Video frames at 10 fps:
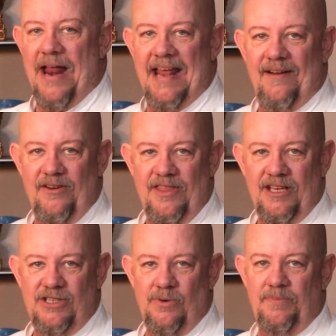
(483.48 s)
add
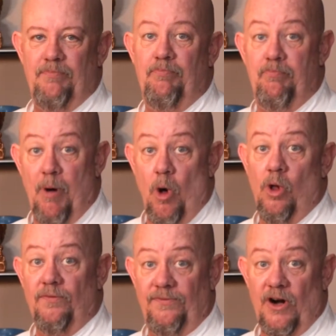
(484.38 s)
everything to a
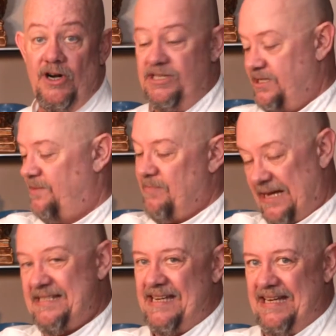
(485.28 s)
bowl first,
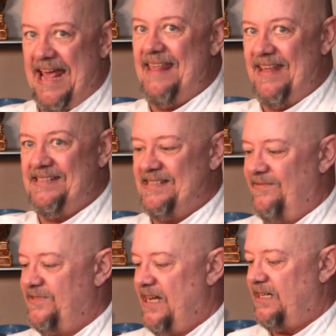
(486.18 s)
mix it, and then
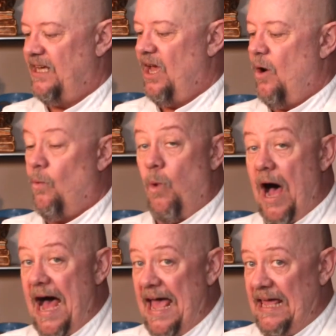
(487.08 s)
sift it.
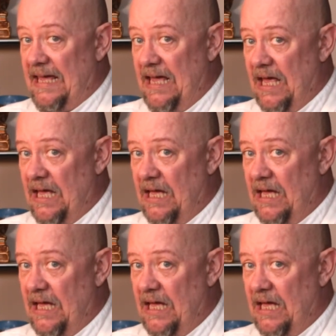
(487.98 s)
Why?